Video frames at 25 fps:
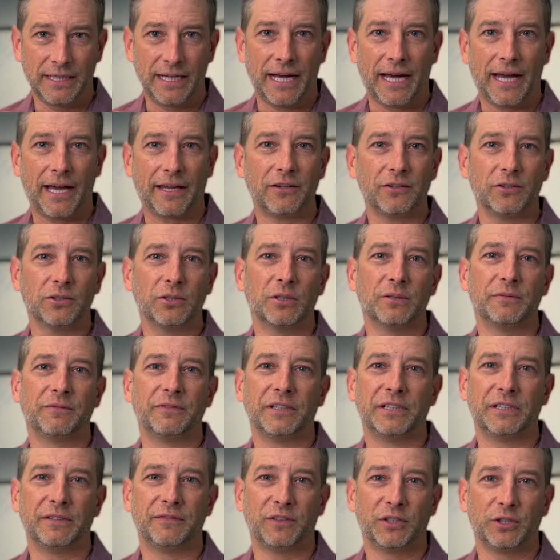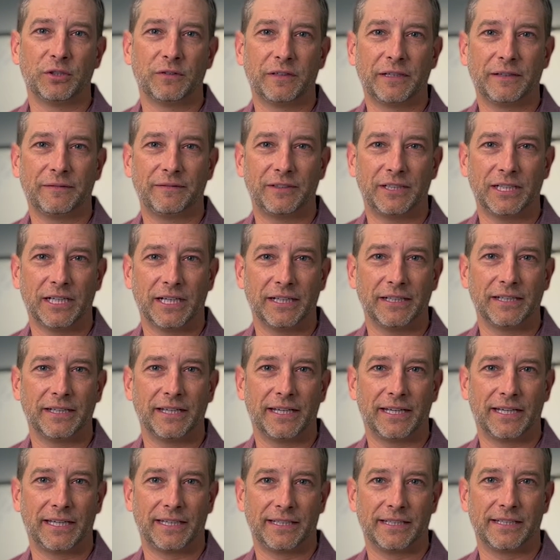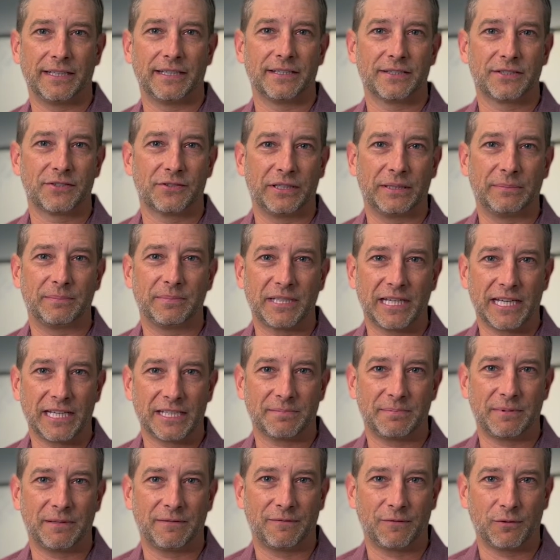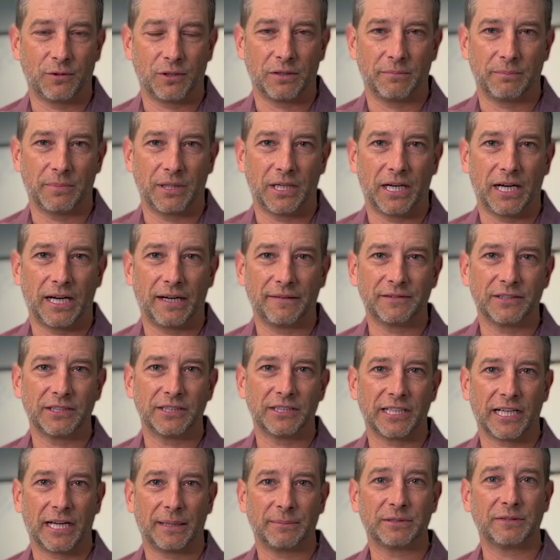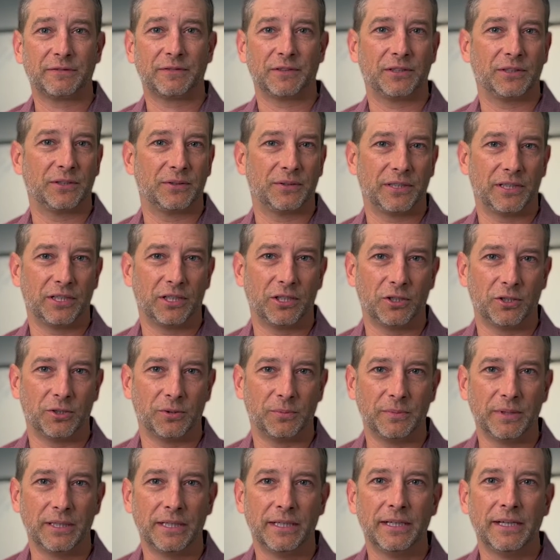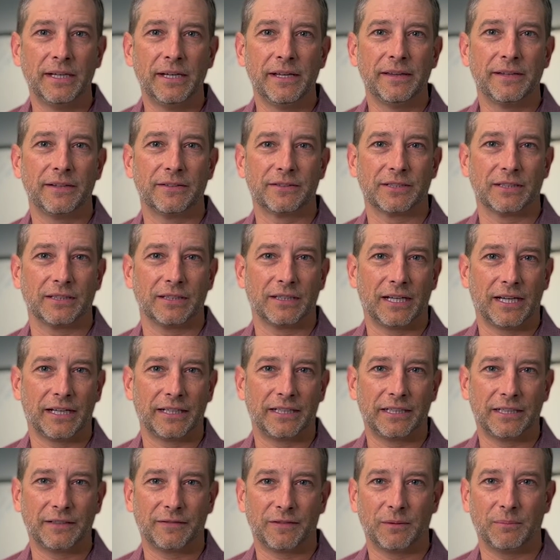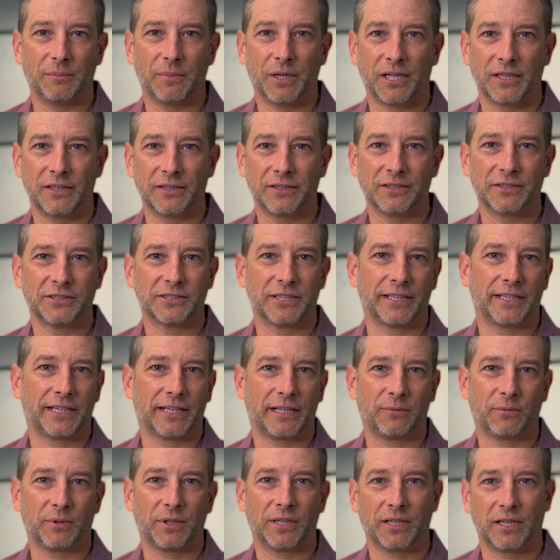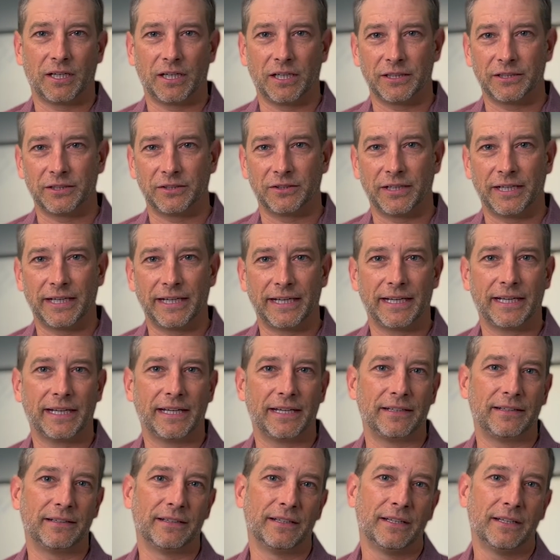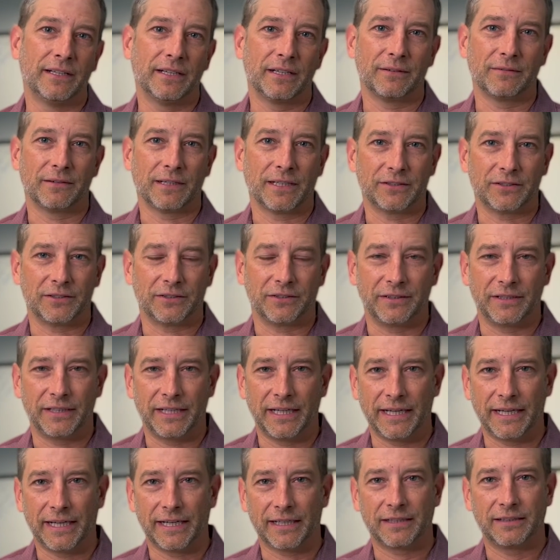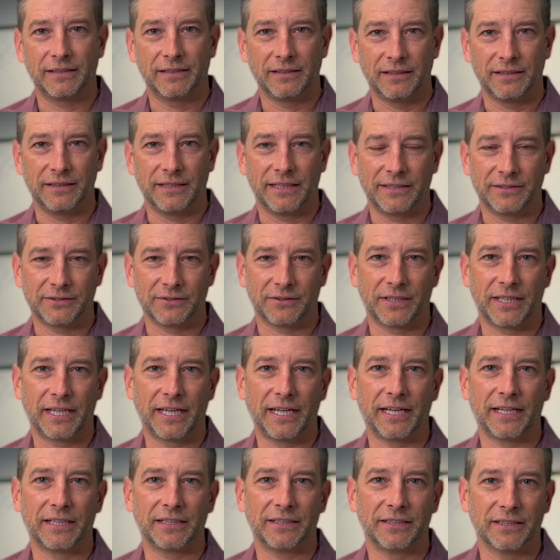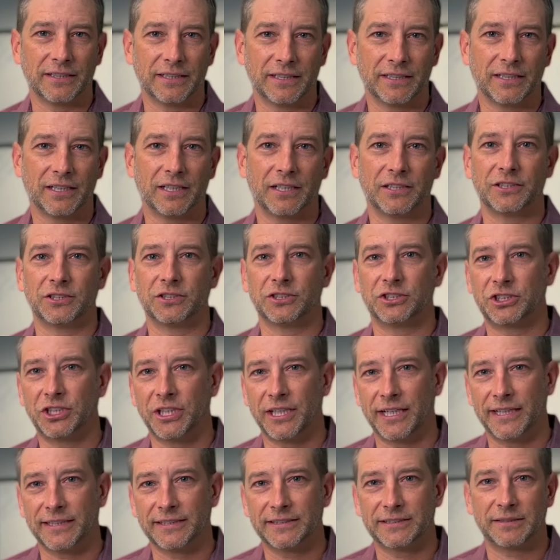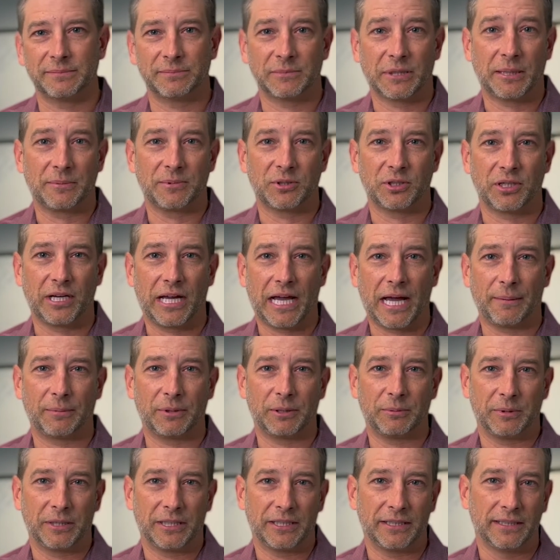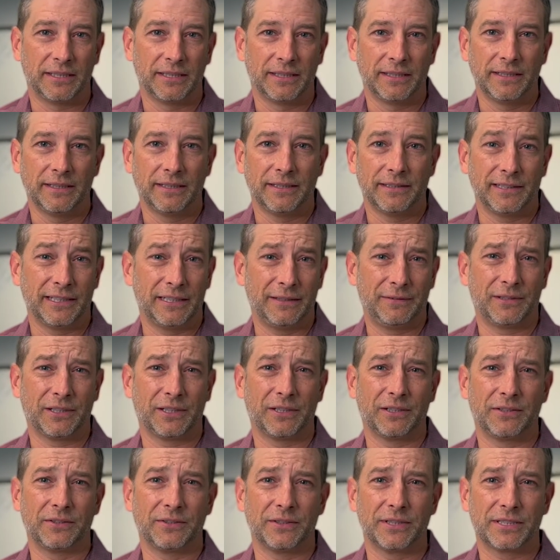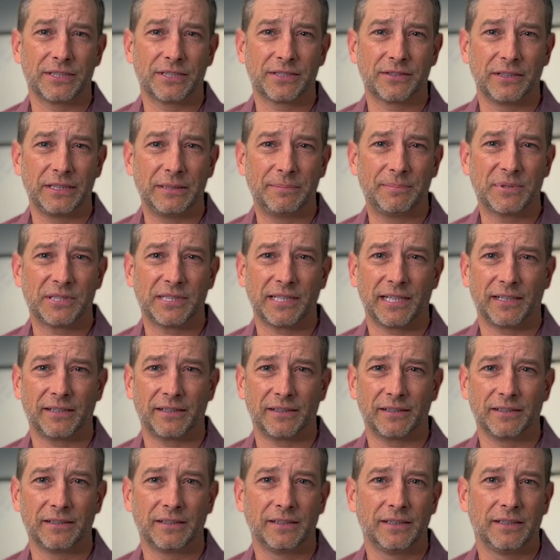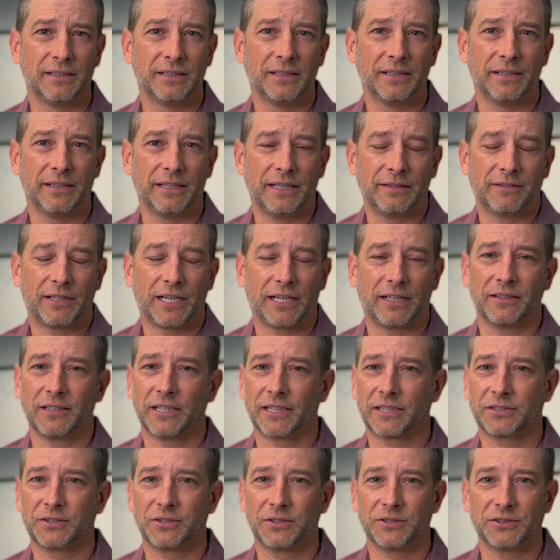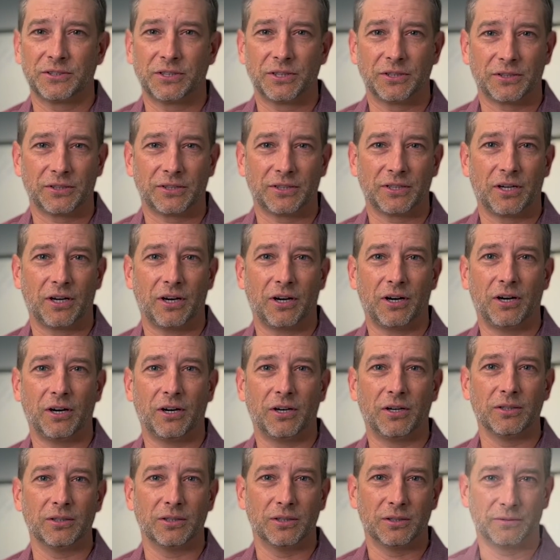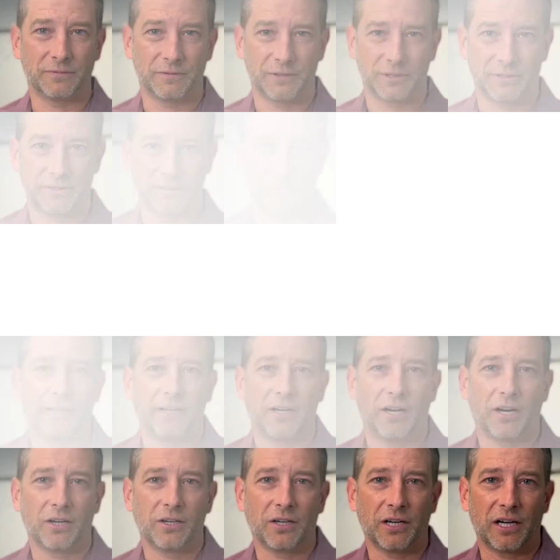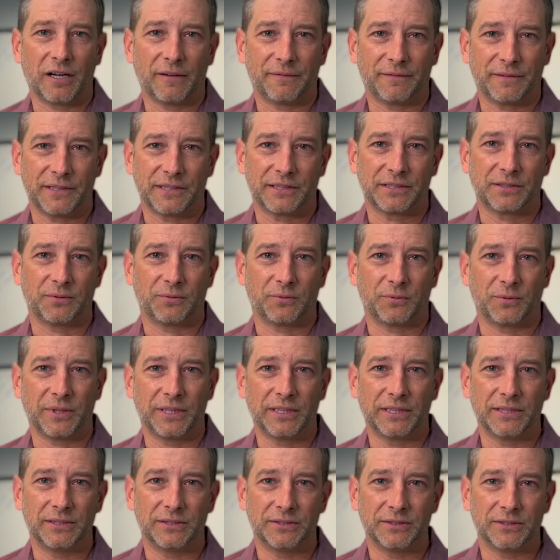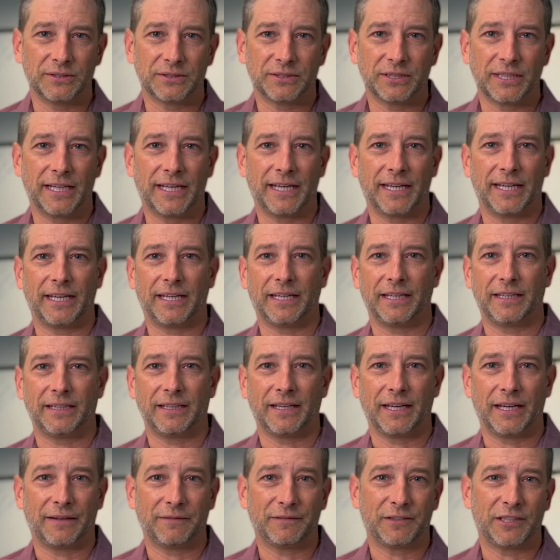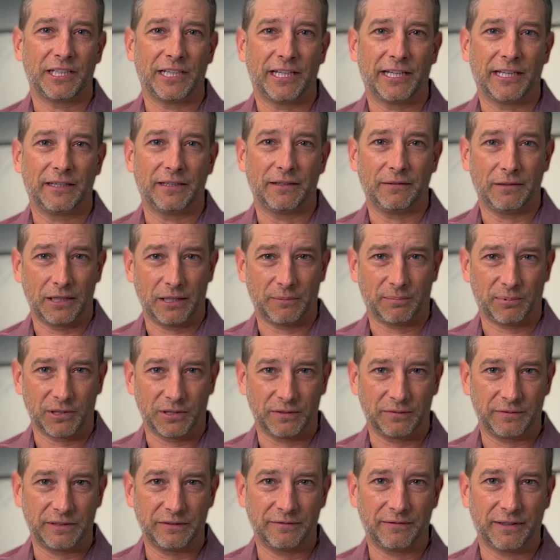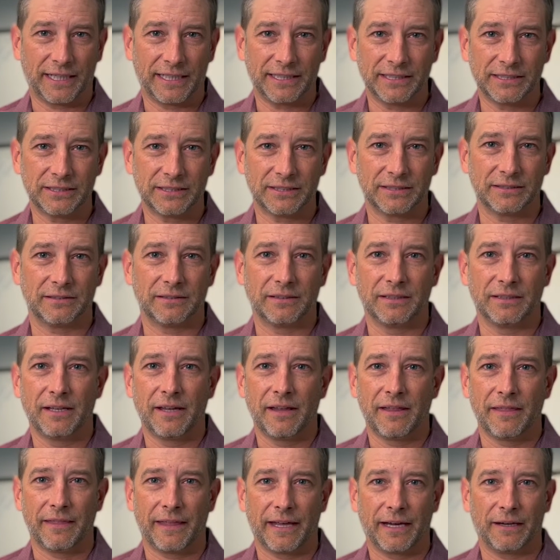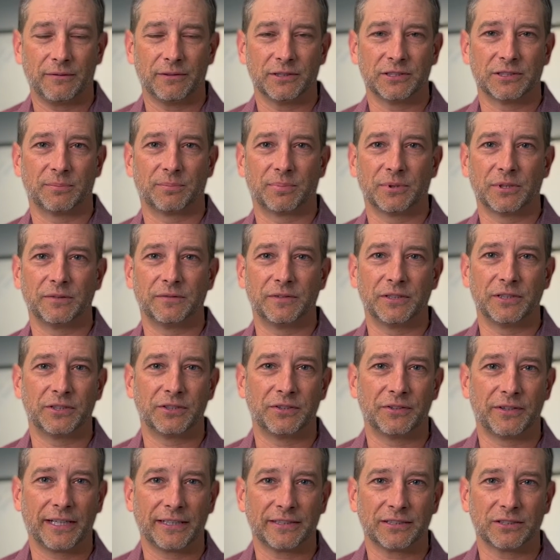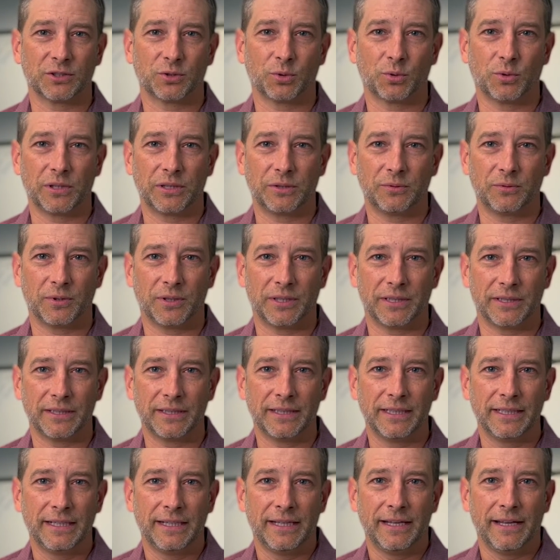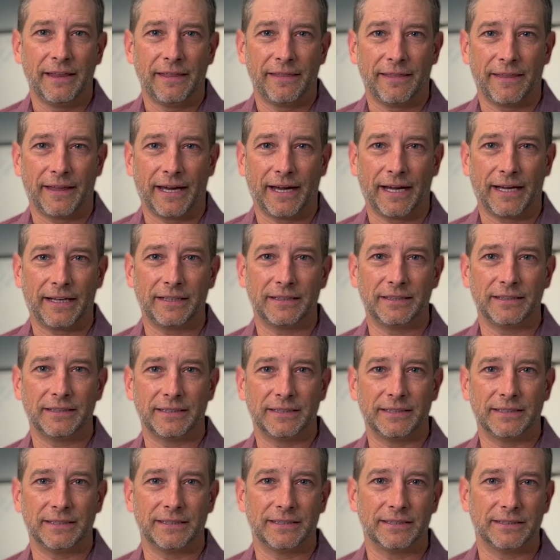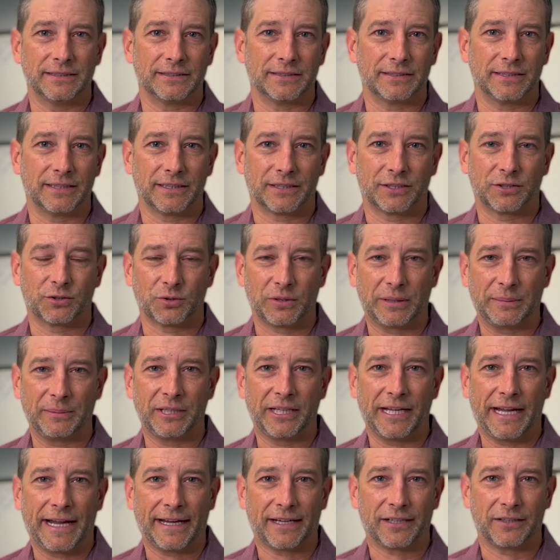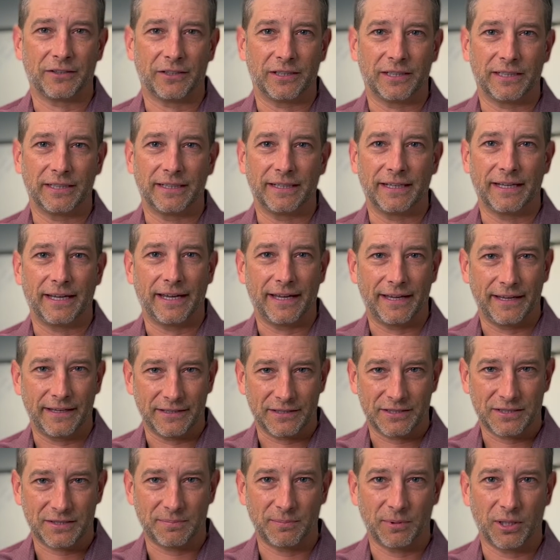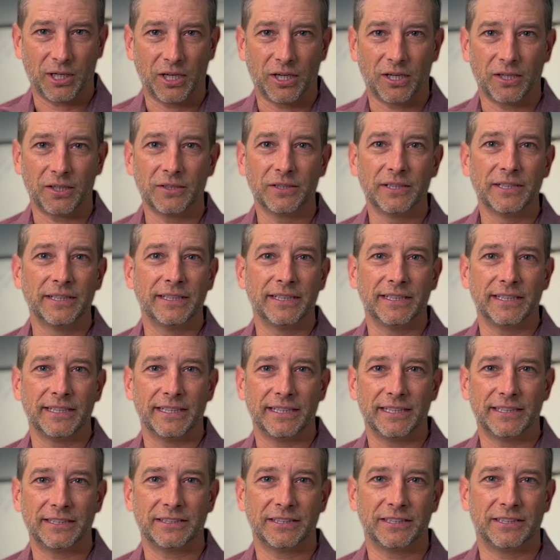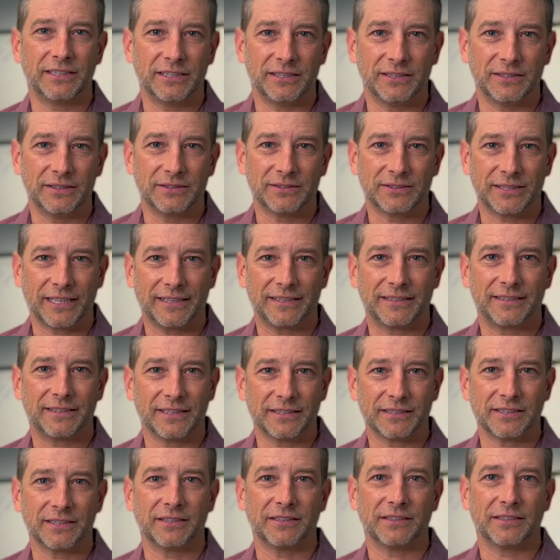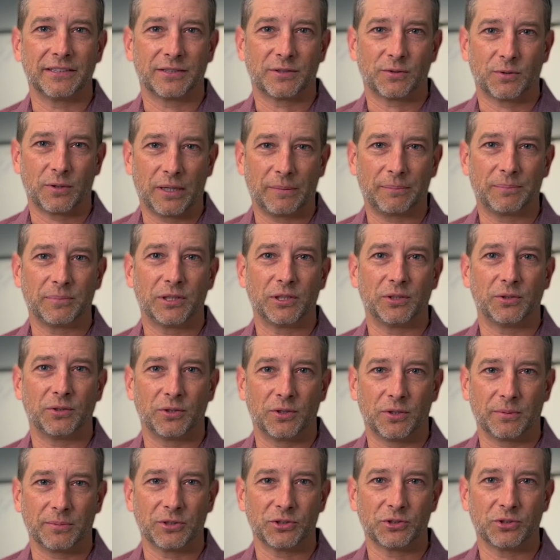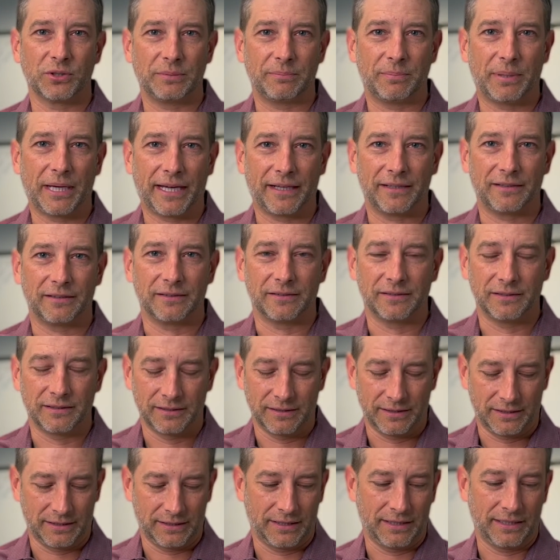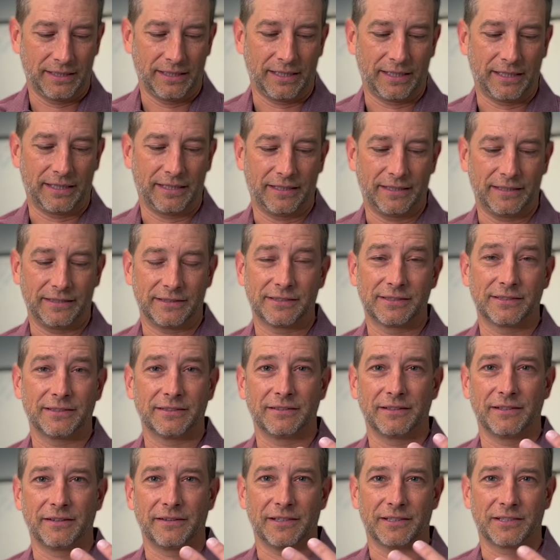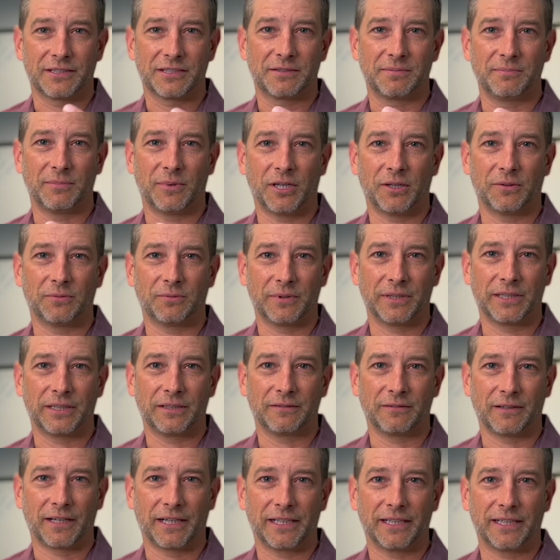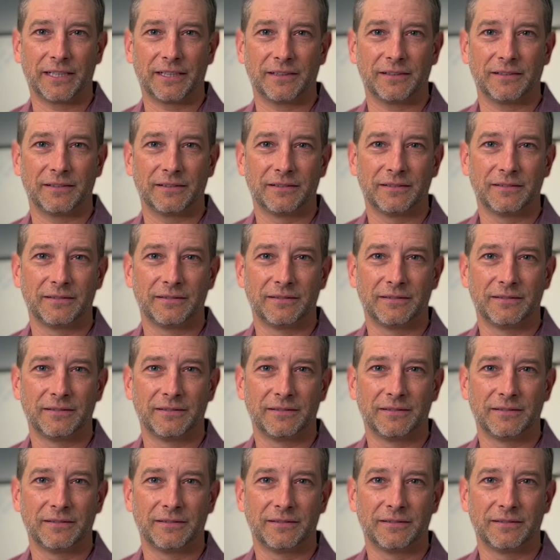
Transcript: I don't know if any of you have done a sleep test before, but oftentimes if you're doing it at home, there's a lot of different monitors that you gotta wear on your head, around your neck, a nasal cannula, on your chest, sometimes your abdomen. And then if you go to a sleep center, they've got electrodes hooked all over. So at our office, we use a FDA approved device that was approved in 2021 that is extremely accurate, small, easy to use, that doesn't disrupt your normal sleep pattern and it's this small ring right here.